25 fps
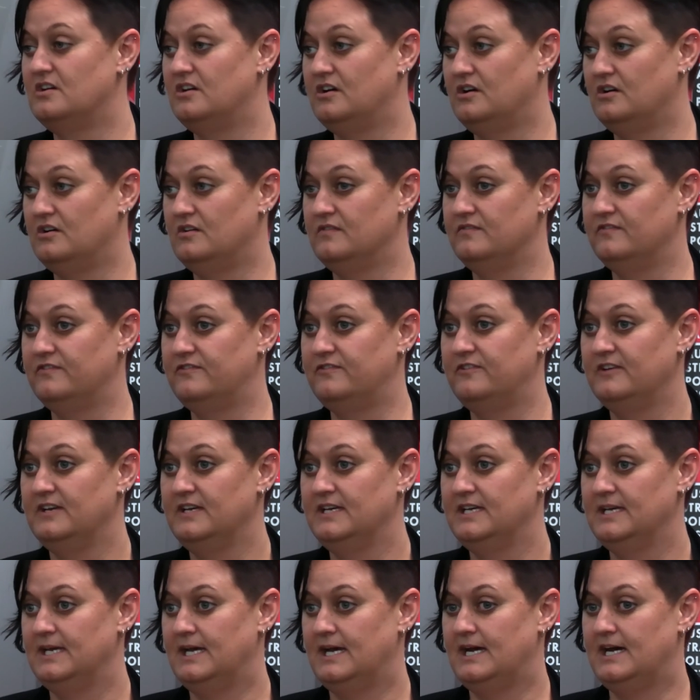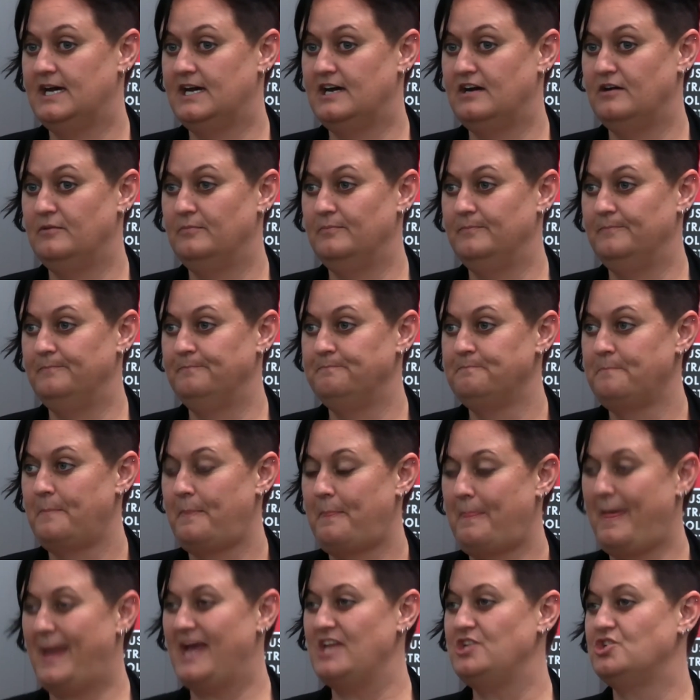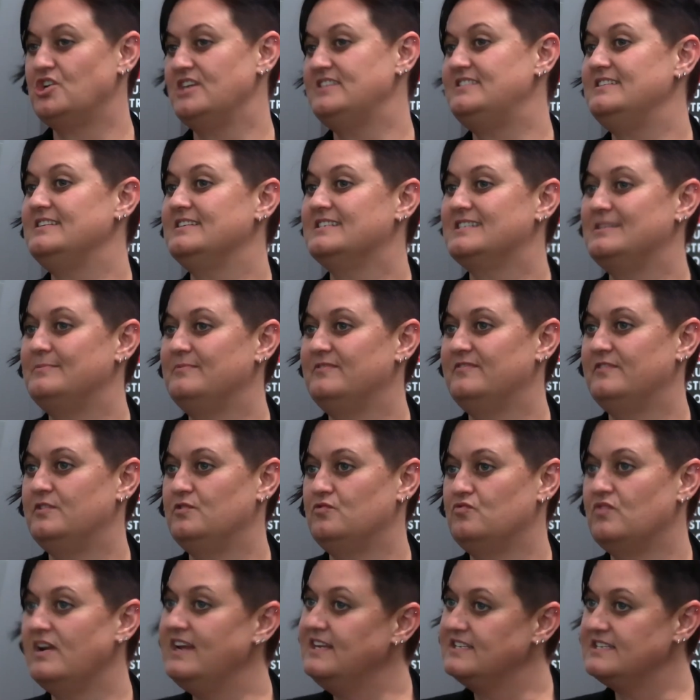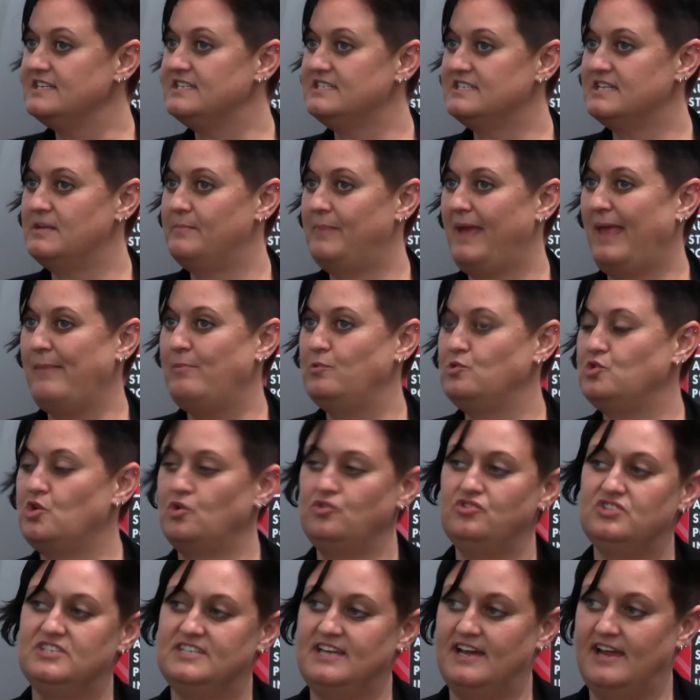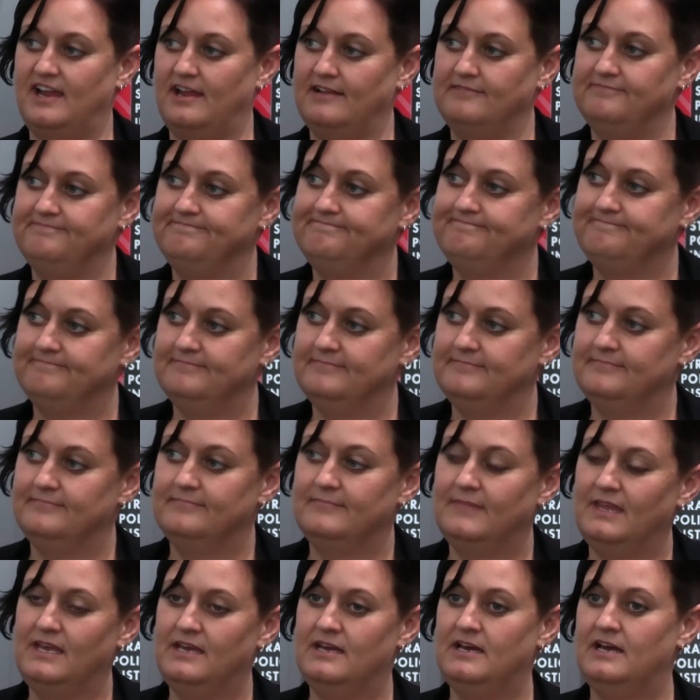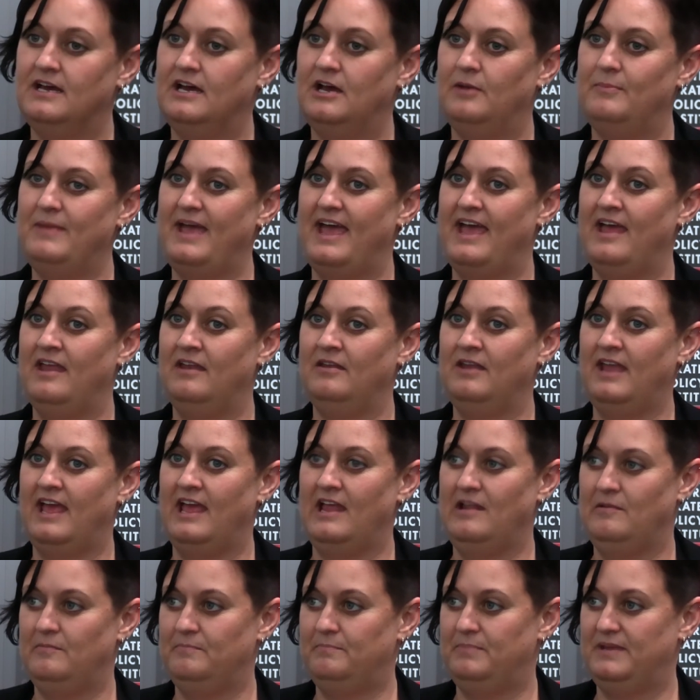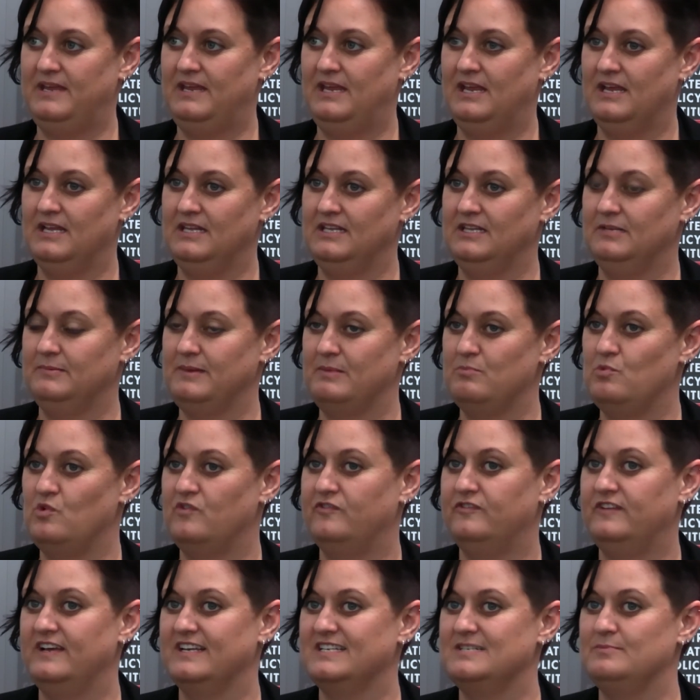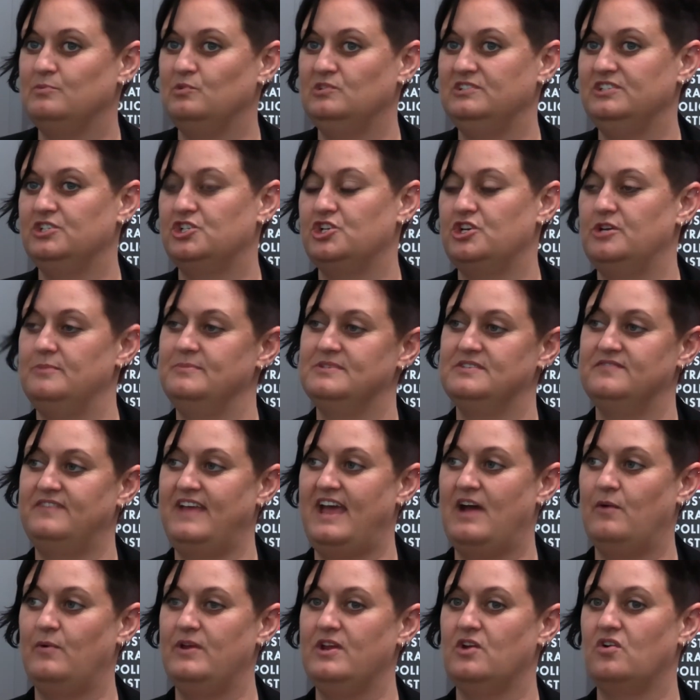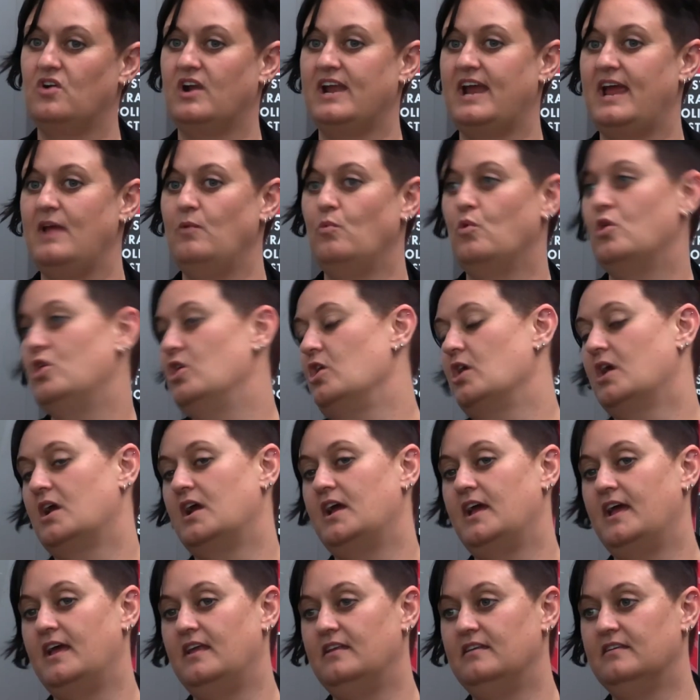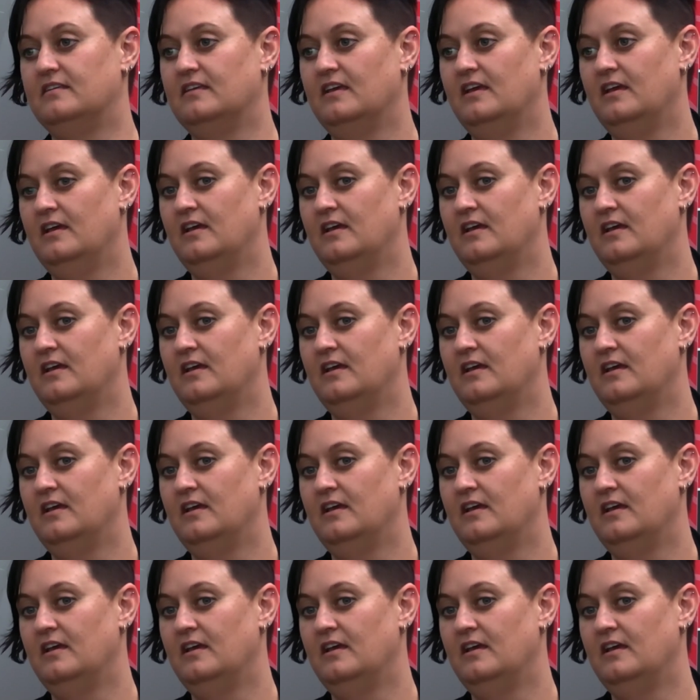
of addressing some of the reasons that people don't stay, and being a little bit more flexible in terms of how we create work and